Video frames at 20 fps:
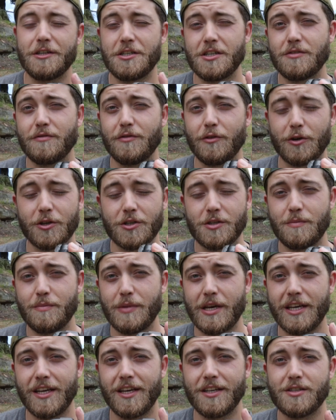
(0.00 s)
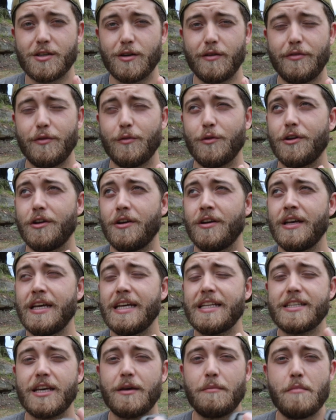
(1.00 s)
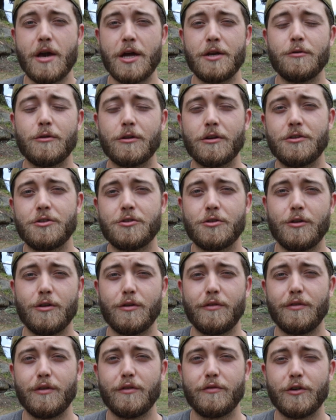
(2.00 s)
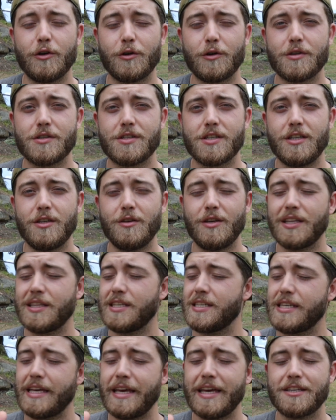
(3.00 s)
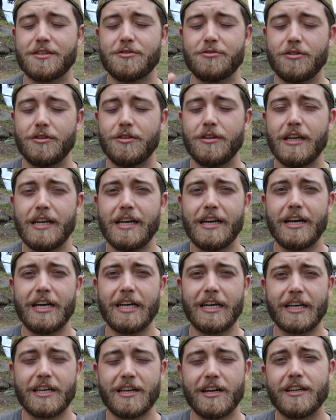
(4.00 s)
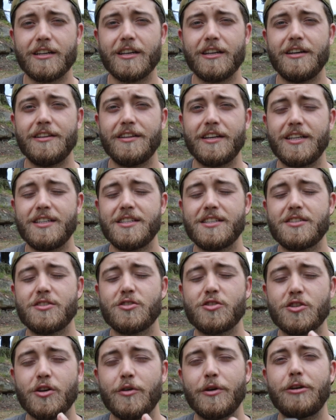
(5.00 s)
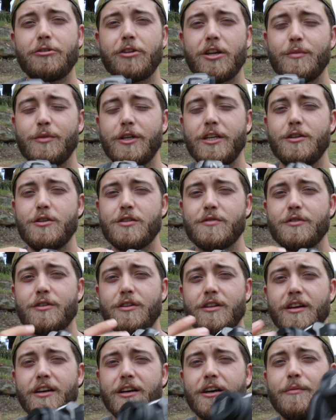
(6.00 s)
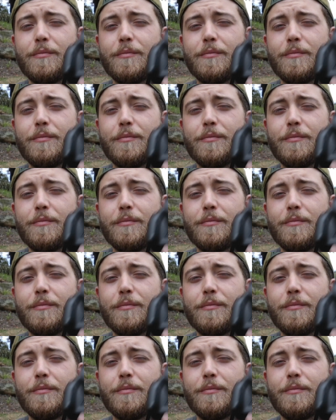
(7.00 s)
features focus peaking. So if you want to take manual control over your focus, you get this extra guideline that is so incredibly useful